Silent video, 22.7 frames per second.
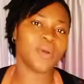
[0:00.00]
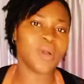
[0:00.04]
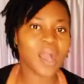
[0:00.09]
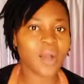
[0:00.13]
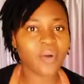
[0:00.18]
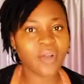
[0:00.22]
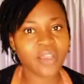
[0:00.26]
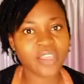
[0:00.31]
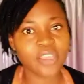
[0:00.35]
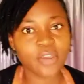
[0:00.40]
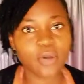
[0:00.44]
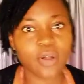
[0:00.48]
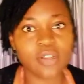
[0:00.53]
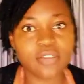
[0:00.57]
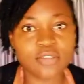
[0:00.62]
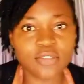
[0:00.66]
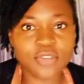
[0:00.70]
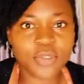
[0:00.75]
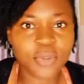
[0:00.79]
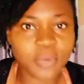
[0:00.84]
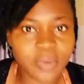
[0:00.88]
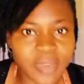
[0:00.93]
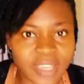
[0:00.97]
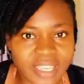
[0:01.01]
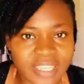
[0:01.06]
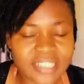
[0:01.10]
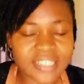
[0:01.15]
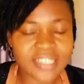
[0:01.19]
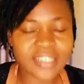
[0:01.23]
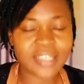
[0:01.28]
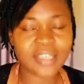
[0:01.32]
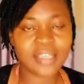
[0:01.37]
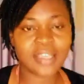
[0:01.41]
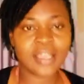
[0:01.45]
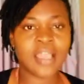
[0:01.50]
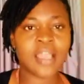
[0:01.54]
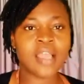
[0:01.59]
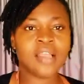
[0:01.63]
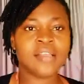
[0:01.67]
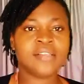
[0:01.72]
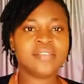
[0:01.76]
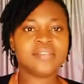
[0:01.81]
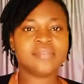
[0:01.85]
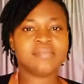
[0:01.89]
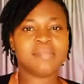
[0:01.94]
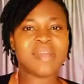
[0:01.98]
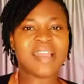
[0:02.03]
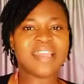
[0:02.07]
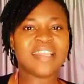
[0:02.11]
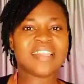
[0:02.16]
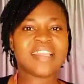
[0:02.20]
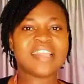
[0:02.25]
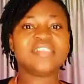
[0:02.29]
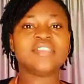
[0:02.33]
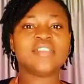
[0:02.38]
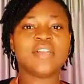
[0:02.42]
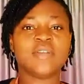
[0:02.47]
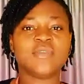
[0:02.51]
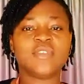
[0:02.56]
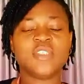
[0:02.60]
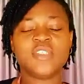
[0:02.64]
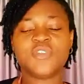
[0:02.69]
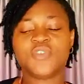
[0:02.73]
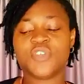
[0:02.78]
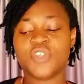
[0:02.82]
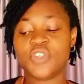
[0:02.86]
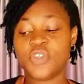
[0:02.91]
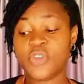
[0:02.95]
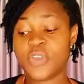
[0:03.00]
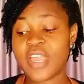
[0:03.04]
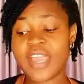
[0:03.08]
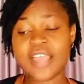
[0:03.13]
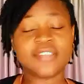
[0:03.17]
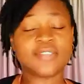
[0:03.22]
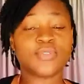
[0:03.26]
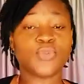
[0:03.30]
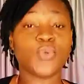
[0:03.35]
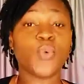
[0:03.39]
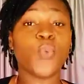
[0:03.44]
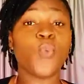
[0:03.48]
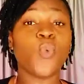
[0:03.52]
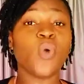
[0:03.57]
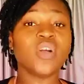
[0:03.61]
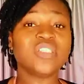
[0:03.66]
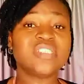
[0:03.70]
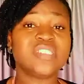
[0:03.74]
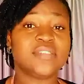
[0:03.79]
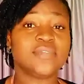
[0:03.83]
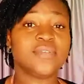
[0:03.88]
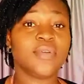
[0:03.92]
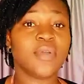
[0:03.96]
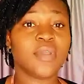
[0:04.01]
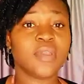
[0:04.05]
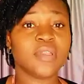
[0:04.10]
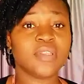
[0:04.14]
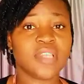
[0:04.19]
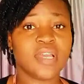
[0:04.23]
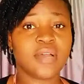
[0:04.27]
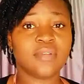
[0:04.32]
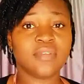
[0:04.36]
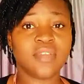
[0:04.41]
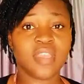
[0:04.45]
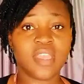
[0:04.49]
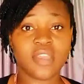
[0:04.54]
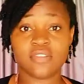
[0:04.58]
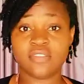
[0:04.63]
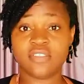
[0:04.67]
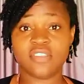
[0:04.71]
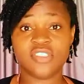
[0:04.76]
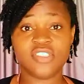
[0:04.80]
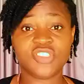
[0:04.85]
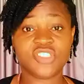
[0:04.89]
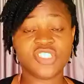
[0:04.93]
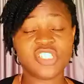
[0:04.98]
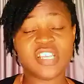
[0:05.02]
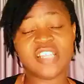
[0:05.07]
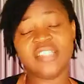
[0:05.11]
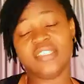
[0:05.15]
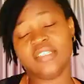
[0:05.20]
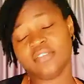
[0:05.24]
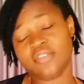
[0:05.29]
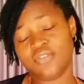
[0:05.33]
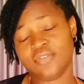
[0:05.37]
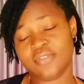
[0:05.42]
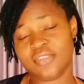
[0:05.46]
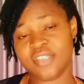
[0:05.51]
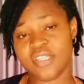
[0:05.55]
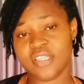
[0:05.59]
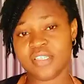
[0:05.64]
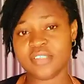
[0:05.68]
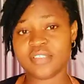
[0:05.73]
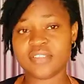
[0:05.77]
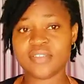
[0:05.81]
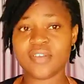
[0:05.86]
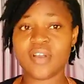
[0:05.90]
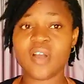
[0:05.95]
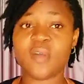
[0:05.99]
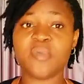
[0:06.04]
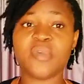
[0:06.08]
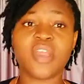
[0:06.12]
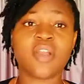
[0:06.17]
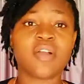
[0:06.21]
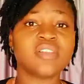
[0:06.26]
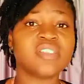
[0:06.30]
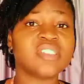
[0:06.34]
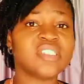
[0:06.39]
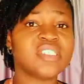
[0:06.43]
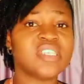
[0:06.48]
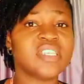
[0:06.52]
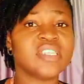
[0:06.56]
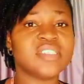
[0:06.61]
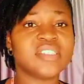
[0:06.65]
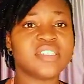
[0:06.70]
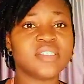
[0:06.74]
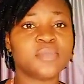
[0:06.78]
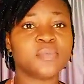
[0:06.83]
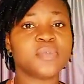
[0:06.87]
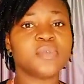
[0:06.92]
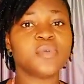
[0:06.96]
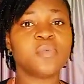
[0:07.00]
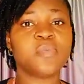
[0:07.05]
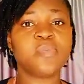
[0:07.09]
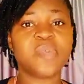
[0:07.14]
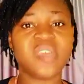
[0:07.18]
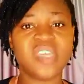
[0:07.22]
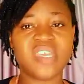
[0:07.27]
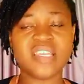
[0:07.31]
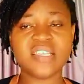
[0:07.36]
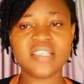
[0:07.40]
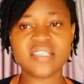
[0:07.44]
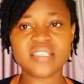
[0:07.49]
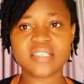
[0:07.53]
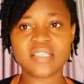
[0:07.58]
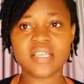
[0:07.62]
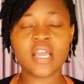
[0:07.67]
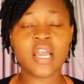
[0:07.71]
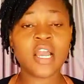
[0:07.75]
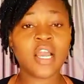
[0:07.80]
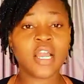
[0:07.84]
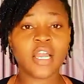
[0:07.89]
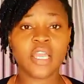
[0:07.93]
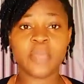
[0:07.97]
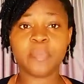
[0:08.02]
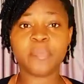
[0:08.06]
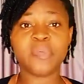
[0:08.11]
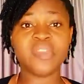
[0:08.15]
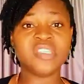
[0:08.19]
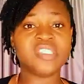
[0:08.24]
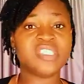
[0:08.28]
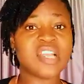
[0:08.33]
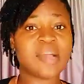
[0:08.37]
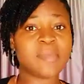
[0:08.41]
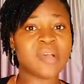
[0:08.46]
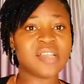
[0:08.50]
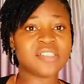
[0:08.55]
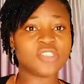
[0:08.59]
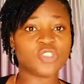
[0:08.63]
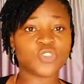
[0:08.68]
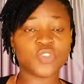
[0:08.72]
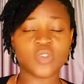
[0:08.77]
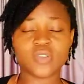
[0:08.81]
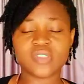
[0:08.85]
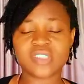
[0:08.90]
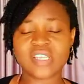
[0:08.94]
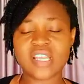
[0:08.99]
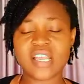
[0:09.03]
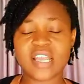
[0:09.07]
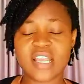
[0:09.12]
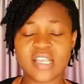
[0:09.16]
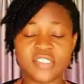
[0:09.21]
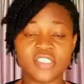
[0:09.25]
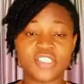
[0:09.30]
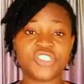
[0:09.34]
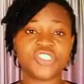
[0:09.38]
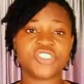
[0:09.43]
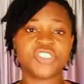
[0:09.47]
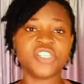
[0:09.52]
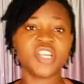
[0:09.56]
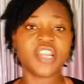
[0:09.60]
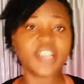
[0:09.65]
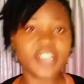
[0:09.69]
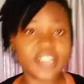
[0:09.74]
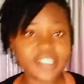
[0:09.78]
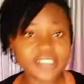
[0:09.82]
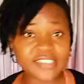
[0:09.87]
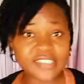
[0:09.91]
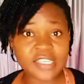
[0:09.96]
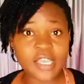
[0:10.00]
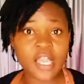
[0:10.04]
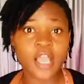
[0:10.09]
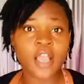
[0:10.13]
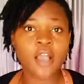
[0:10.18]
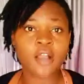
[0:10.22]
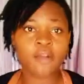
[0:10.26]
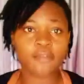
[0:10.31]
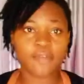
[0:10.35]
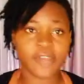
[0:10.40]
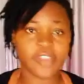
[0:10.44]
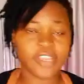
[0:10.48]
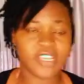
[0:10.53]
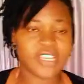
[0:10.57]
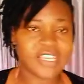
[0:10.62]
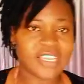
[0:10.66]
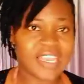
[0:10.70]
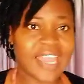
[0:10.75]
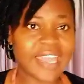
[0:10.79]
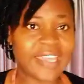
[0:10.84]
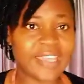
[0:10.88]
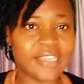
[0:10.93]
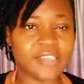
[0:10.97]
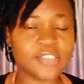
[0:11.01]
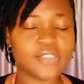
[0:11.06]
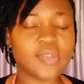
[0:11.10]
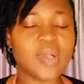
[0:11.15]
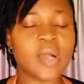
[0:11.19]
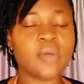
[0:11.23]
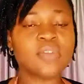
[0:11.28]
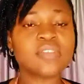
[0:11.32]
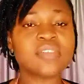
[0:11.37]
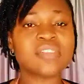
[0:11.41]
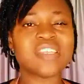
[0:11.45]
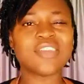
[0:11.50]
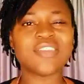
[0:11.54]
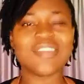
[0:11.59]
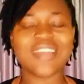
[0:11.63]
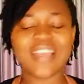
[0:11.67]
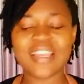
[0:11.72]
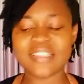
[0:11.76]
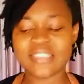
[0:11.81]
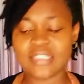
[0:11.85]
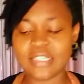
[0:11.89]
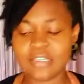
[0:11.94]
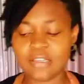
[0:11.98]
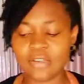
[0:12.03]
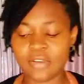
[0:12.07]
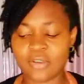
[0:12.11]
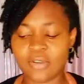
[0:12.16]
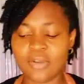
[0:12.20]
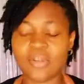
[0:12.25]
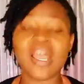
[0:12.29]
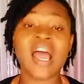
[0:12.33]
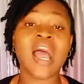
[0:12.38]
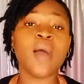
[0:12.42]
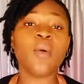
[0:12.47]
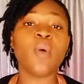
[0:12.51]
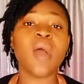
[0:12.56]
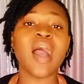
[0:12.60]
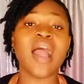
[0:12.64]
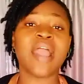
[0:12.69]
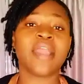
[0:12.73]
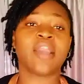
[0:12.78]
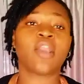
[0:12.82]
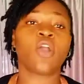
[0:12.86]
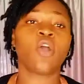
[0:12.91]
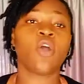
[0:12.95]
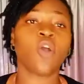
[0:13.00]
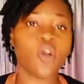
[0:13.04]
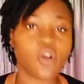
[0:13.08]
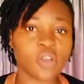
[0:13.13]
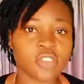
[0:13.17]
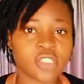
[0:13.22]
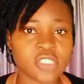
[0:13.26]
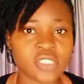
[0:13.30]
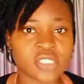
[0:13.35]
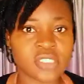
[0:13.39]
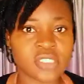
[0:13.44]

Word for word: how are you all doing? By the title of this video, you guys know what is going down here on this channel today. So I'll be cutting a simple piece, a pajamas, trouser and shirt for a client. So I want to take you guys along on how I cut